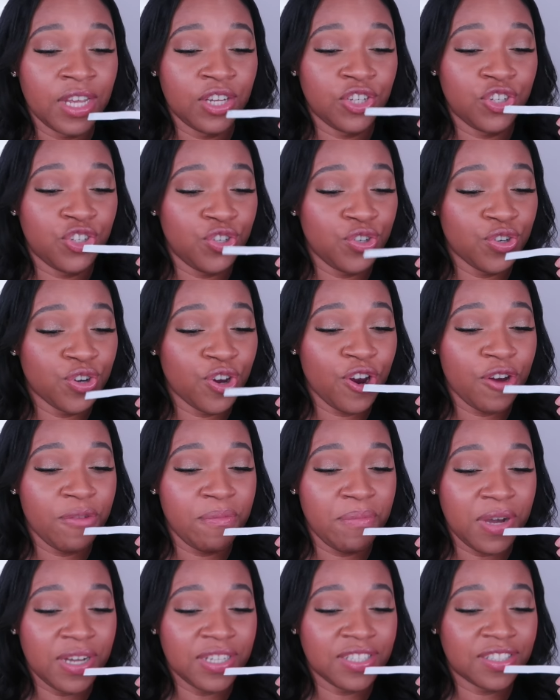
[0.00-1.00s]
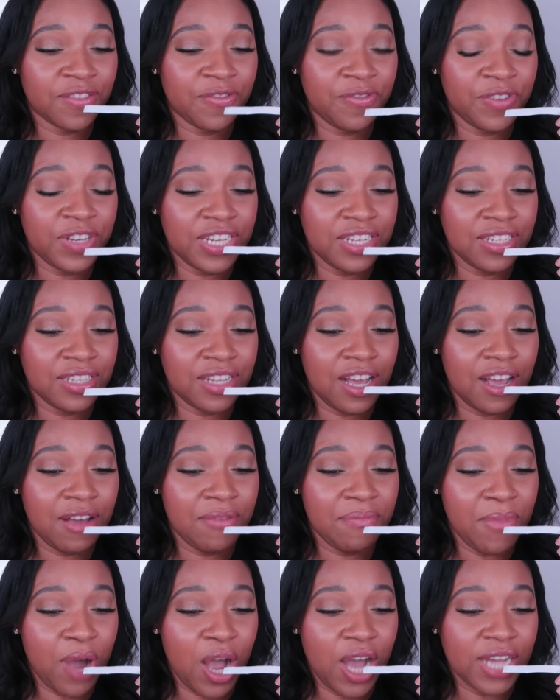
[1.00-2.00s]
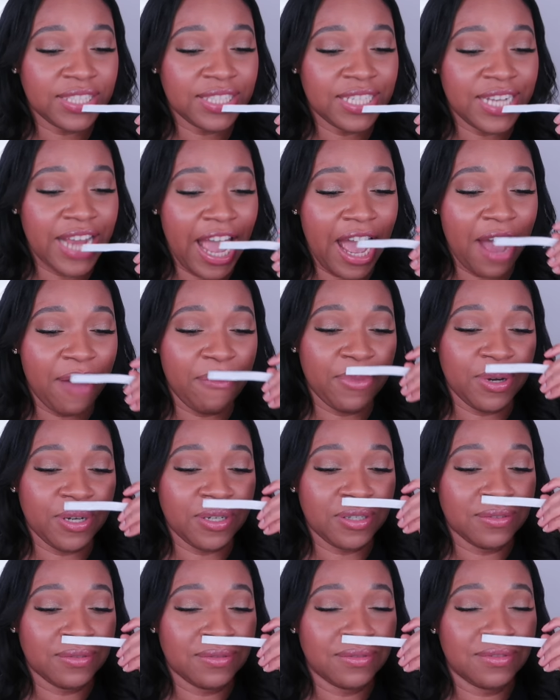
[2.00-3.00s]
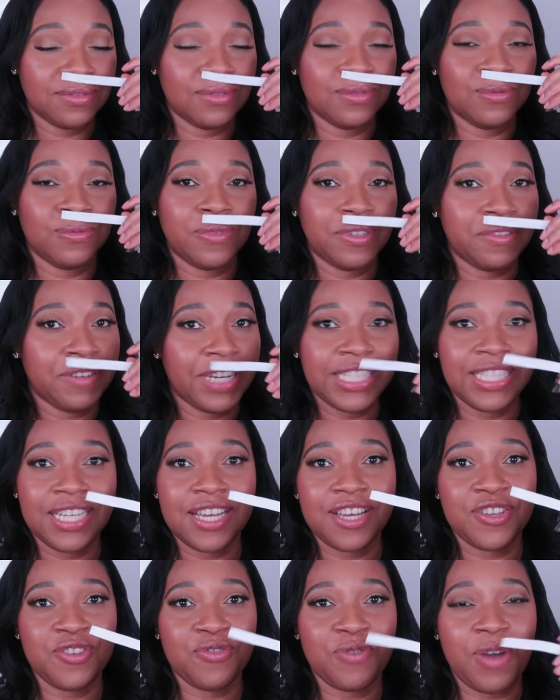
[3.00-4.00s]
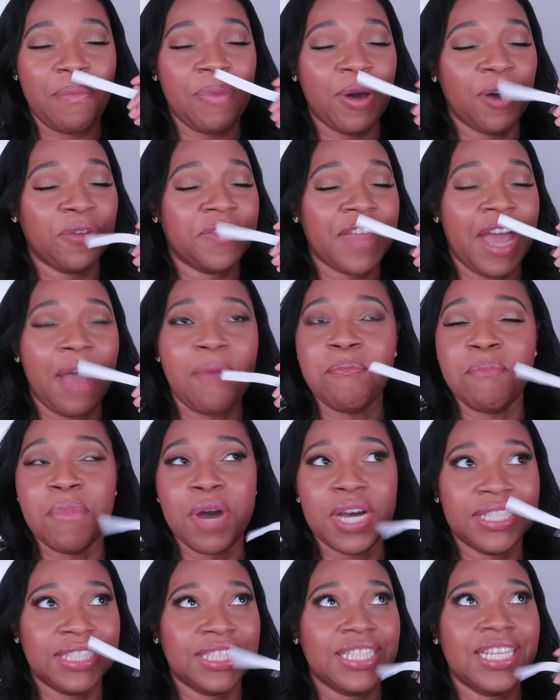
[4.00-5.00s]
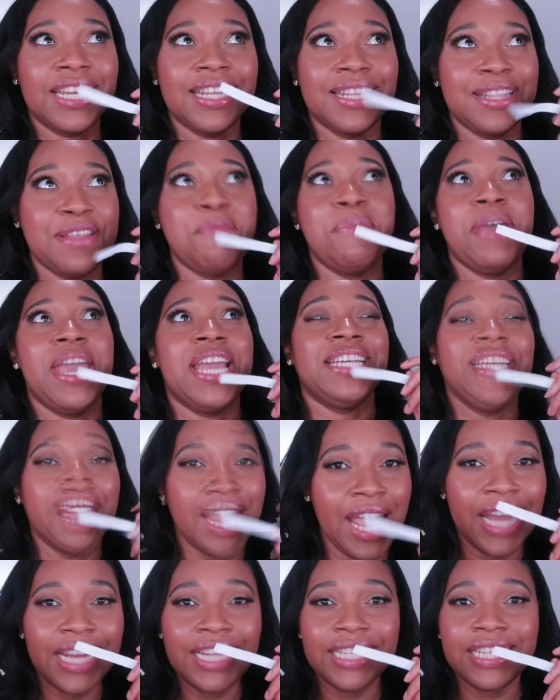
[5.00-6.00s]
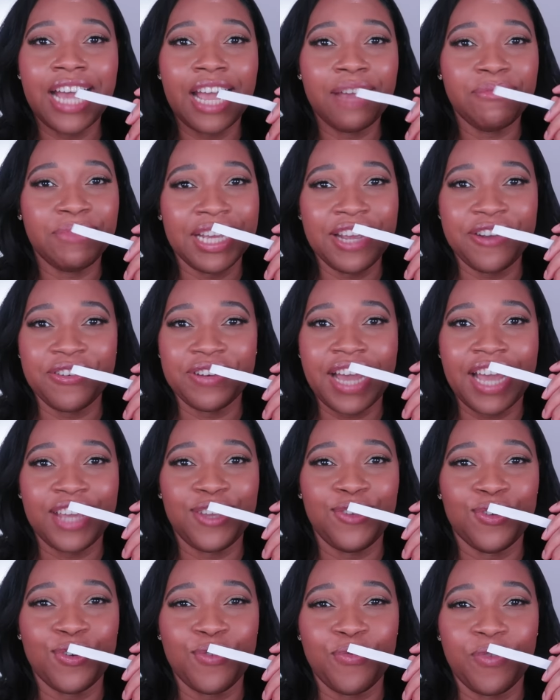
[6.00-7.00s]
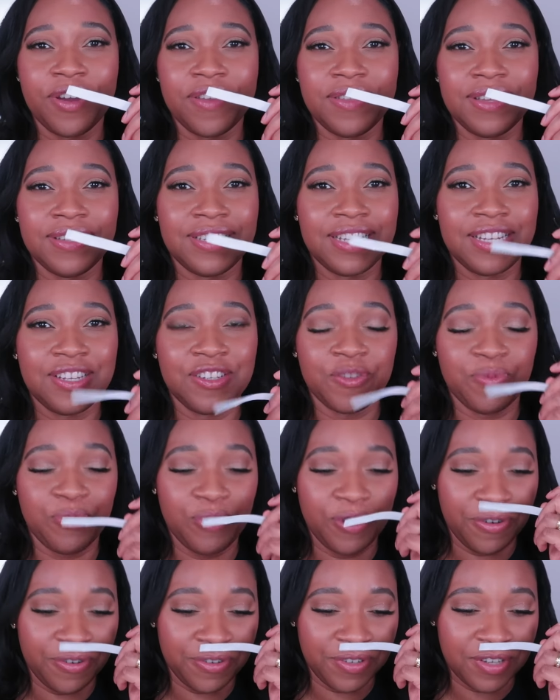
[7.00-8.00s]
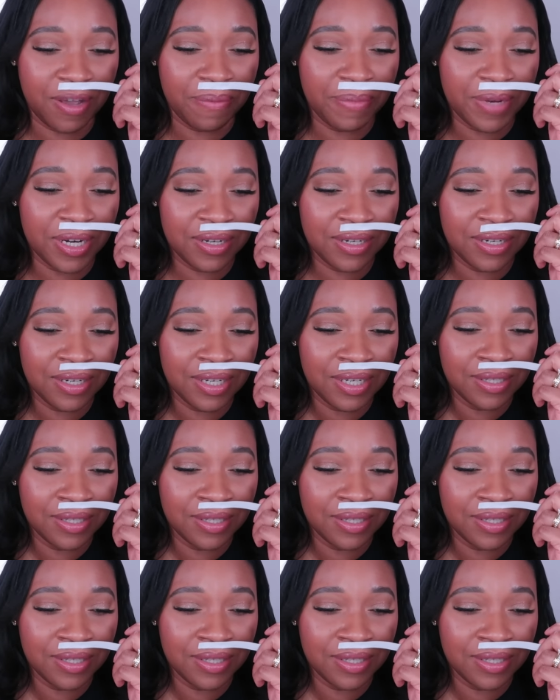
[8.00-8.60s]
Sugar, musk, vanilla, moss, and amber. What do I tell you about that musk in the base? Anytime, day or night, you can wear this in the spring or summer.